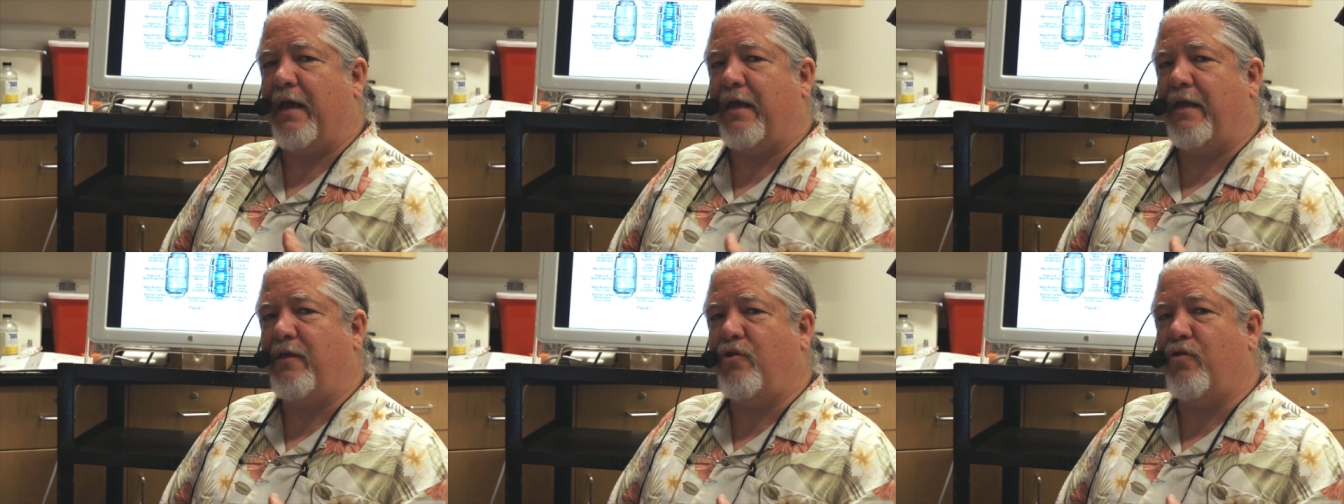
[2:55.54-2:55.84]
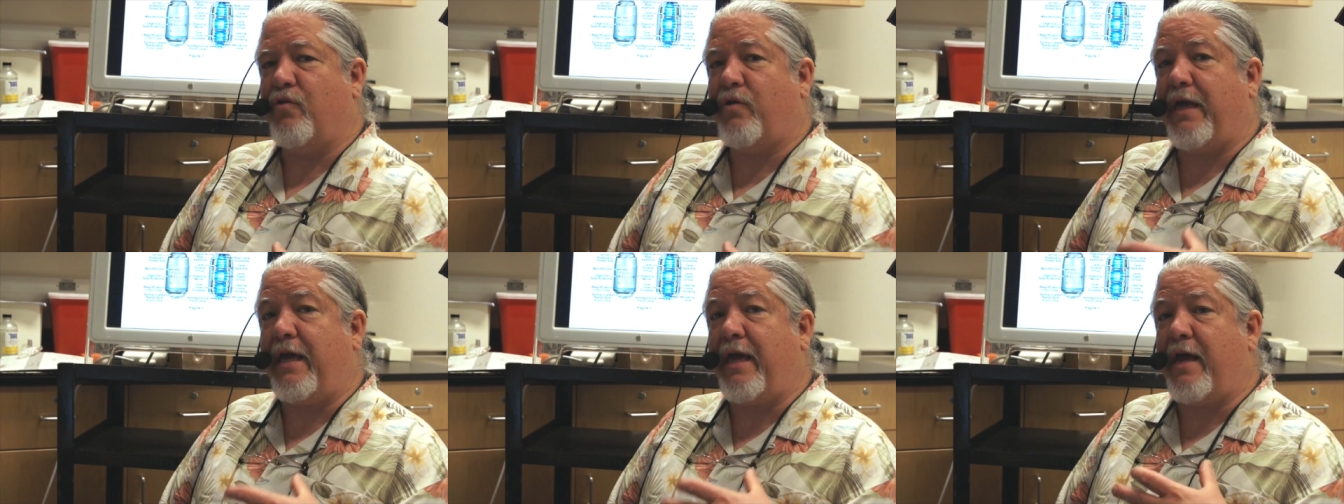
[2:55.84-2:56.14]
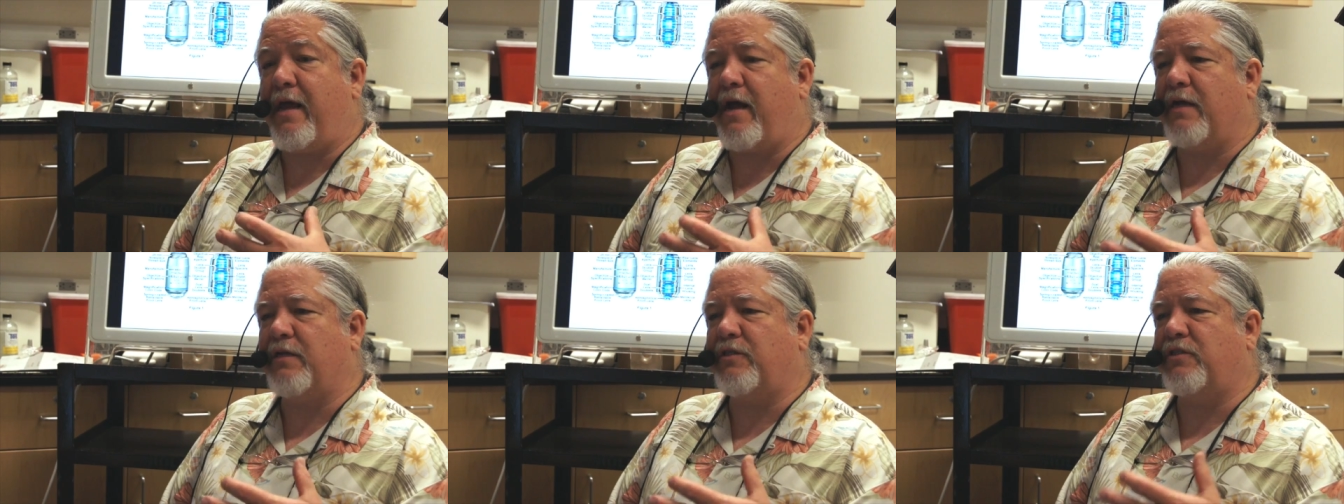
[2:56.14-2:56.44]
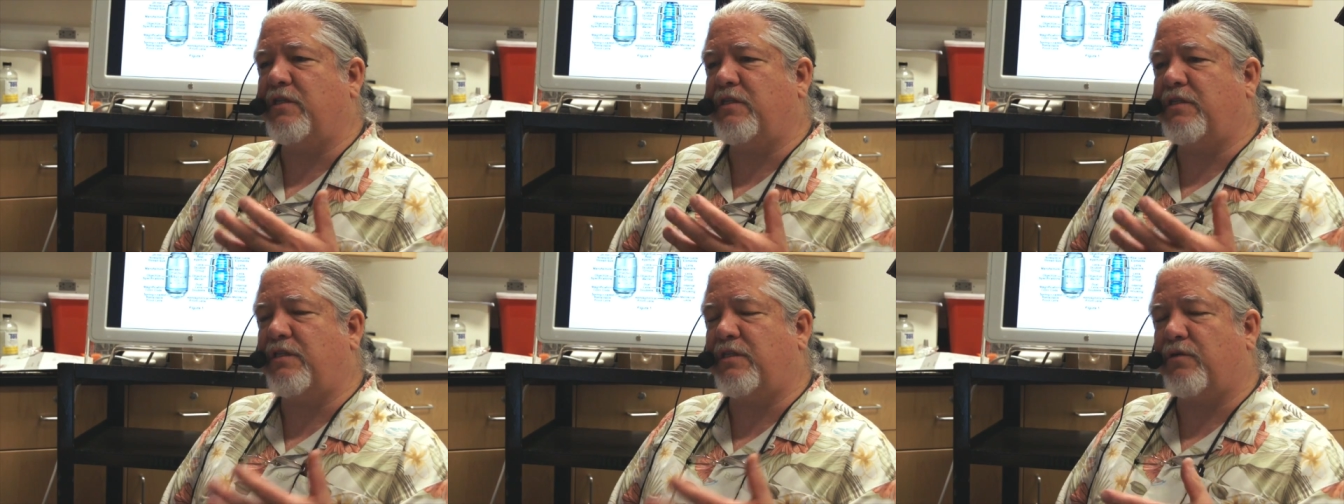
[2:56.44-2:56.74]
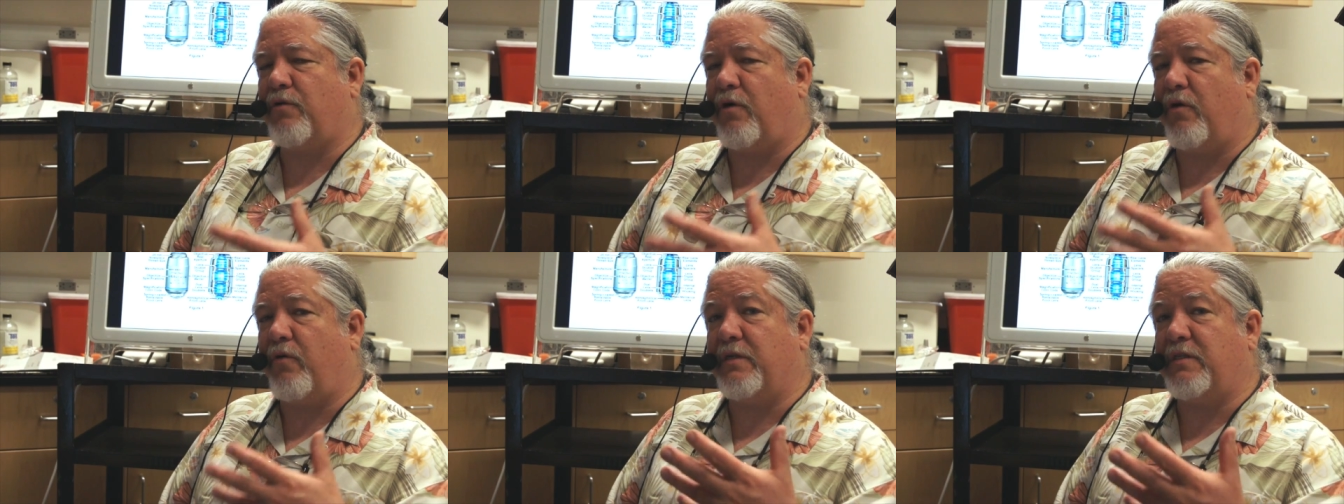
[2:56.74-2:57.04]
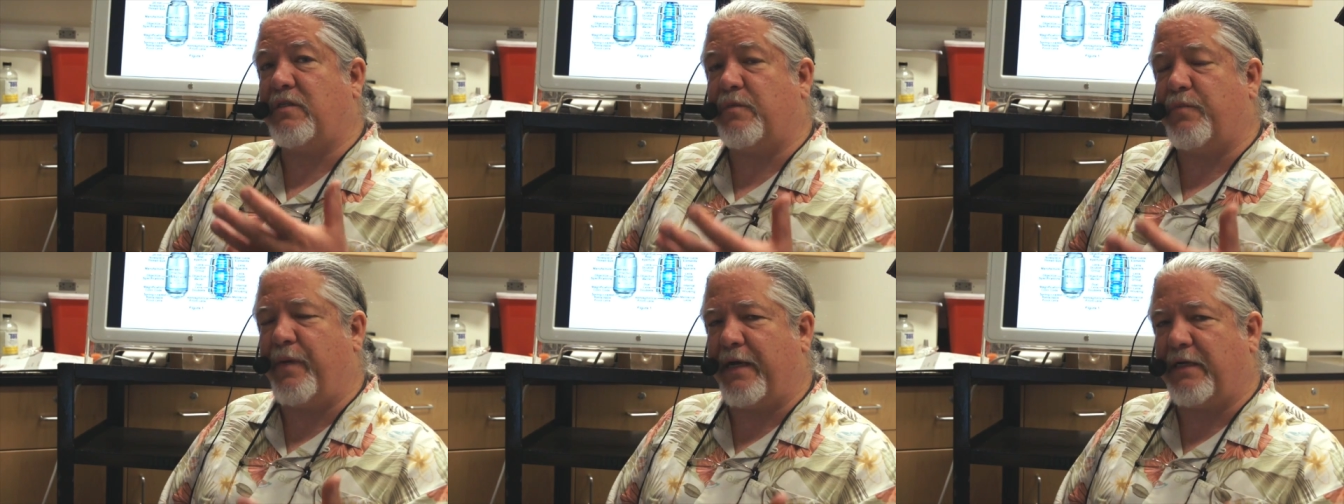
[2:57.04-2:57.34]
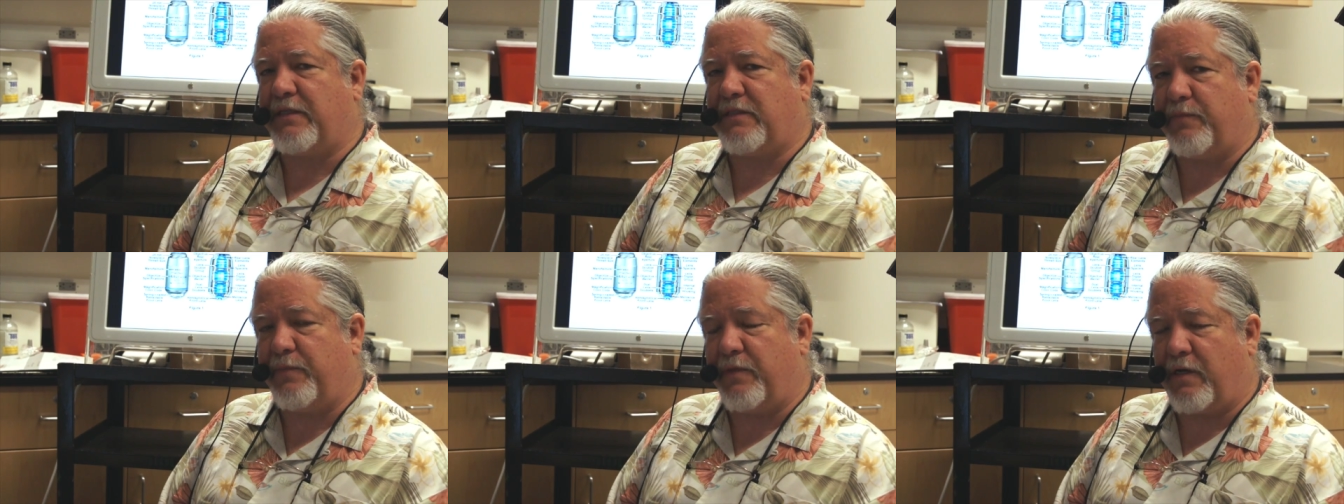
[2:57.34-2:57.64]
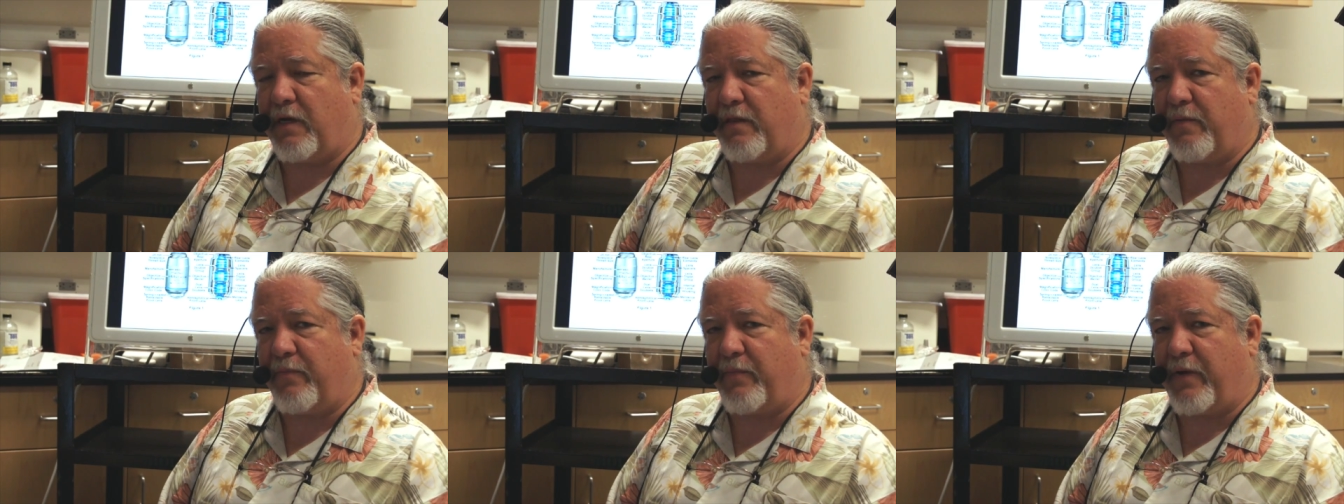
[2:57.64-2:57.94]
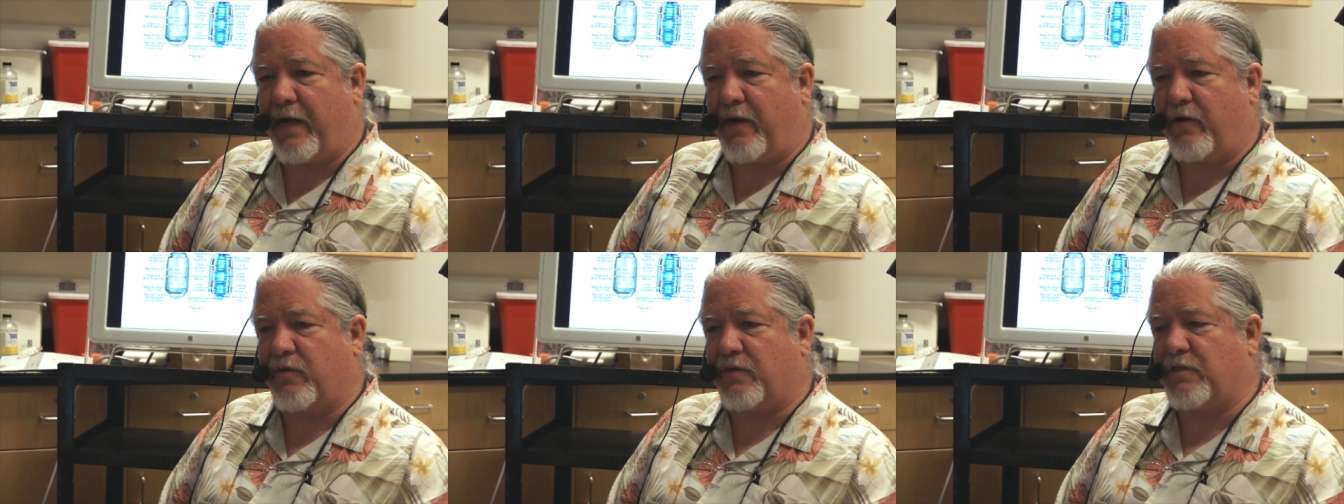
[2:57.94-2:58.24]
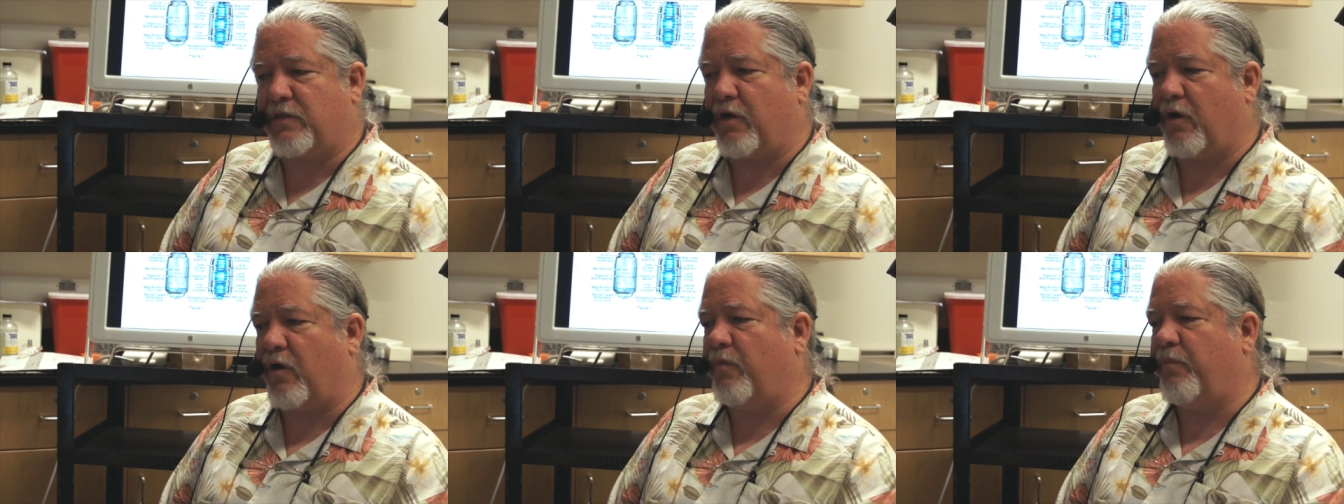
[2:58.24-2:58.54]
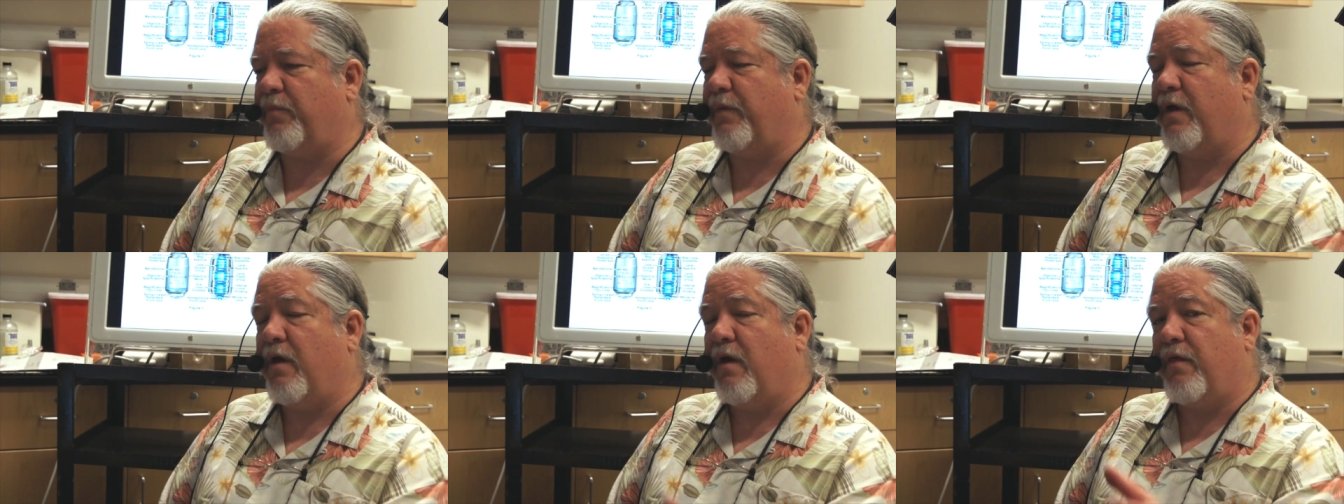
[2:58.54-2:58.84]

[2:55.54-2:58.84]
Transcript: you cannot just throw a specimen on the microscope,